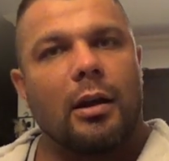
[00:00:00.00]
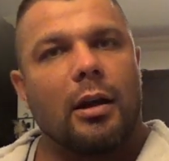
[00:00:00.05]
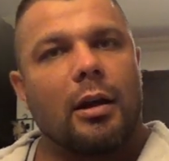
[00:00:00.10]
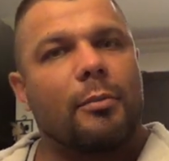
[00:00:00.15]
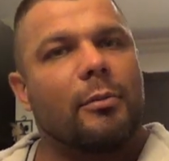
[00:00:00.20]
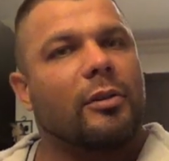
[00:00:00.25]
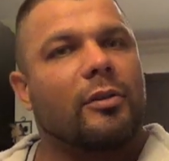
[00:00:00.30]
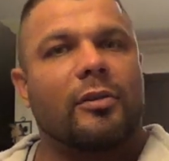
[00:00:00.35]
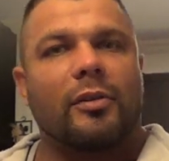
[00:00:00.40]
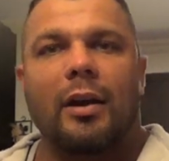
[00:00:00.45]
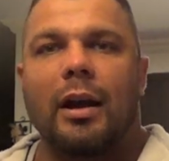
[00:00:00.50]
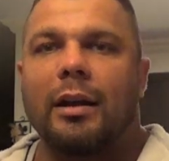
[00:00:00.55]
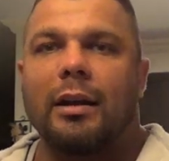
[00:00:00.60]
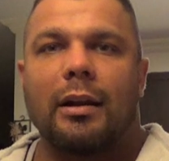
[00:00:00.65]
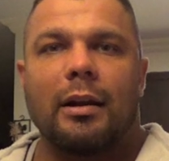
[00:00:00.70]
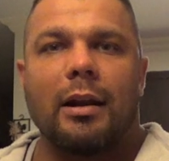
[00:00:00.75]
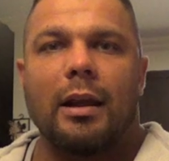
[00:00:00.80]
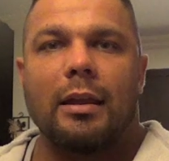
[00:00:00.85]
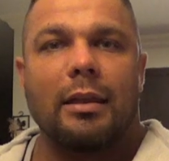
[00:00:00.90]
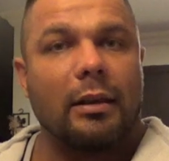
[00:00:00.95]
I'm
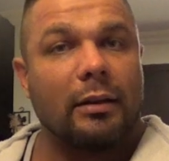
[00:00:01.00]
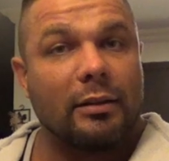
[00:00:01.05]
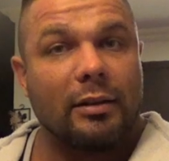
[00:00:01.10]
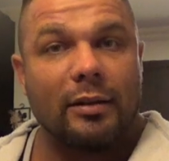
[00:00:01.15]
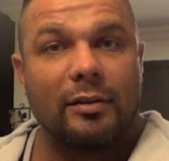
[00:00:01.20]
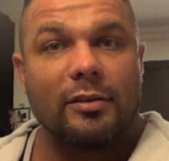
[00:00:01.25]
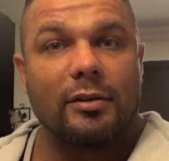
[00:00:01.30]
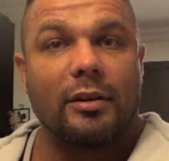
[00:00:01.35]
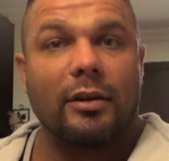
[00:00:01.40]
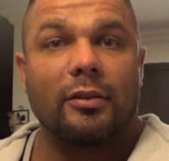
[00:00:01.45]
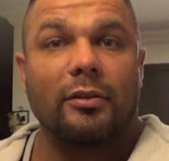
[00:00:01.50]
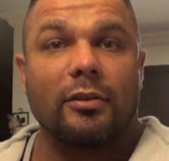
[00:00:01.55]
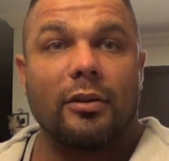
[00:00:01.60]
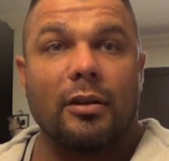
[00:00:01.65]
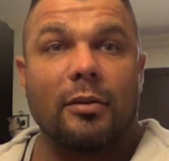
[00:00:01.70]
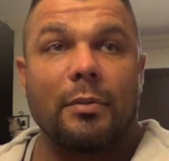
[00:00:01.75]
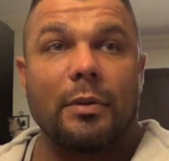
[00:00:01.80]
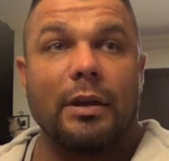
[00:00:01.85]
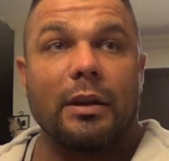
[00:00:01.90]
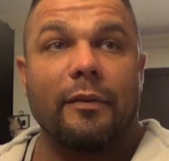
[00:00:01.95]
excited. I think this year is
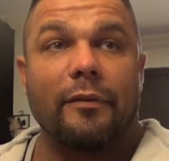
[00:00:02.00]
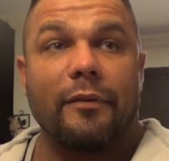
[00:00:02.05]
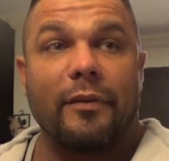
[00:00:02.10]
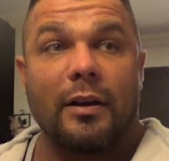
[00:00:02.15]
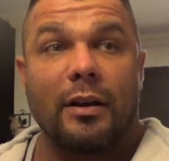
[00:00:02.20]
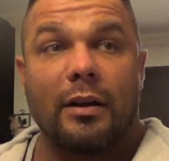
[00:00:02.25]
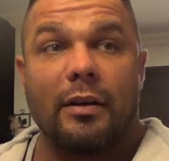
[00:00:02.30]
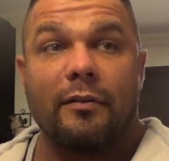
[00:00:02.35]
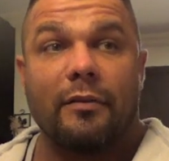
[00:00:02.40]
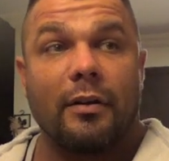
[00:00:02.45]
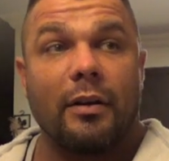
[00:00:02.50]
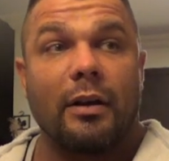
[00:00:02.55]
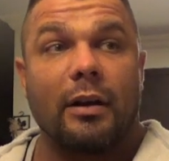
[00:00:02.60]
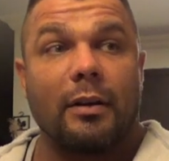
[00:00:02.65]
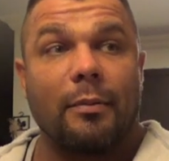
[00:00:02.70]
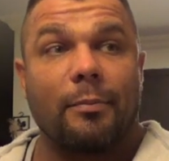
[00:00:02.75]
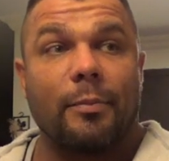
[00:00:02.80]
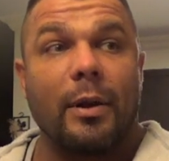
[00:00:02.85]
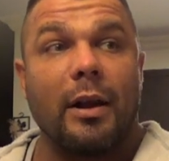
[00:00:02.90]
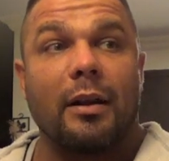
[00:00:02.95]
going to be a very, very
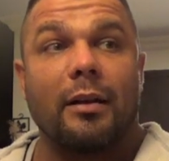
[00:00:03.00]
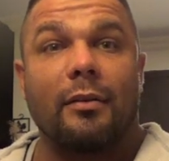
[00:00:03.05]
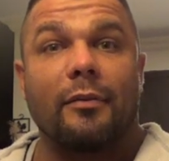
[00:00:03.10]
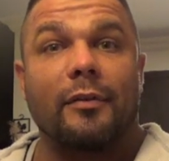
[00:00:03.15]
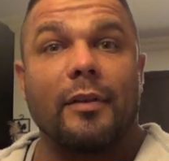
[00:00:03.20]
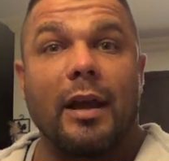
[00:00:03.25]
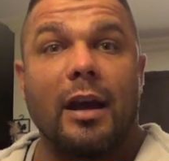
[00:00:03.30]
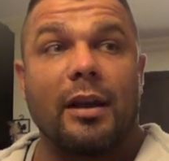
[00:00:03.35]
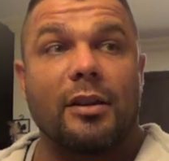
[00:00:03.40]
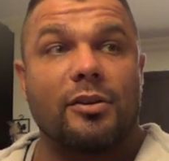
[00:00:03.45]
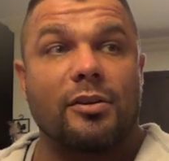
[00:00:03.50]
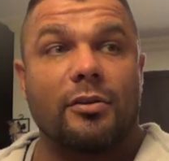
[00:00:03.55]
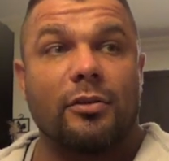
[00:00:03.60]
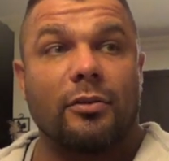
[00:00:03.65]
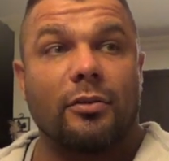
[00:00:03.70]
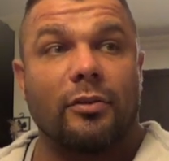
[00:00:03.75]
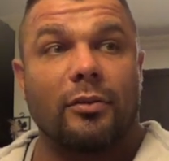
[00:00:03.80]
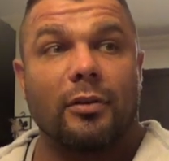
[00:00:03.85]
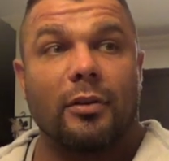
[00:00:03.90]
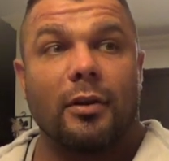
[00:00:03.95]
competitive
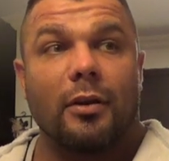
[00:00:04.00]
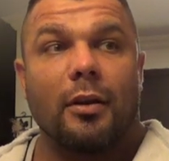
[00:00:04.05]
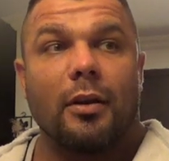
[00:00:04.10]
nationals.